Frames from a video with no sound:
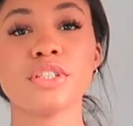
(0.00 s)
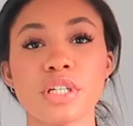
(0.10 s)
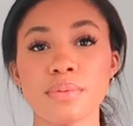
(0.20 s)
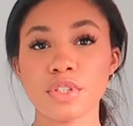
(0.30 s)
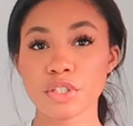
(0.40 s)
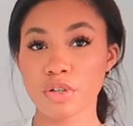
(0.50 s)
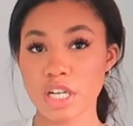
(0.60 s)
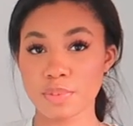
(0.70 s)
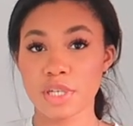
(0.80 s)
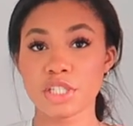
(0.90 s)
Also comes with a
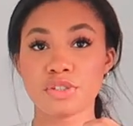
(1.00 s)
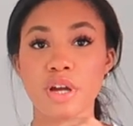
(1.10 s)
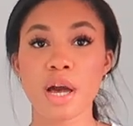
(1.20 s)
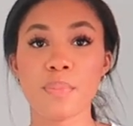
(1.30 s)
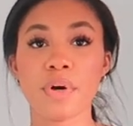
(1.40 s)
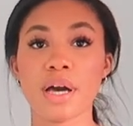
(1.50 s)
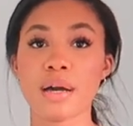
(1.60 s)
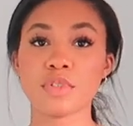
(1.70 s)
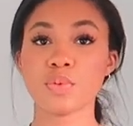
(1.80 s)
crossbody strap, but I'm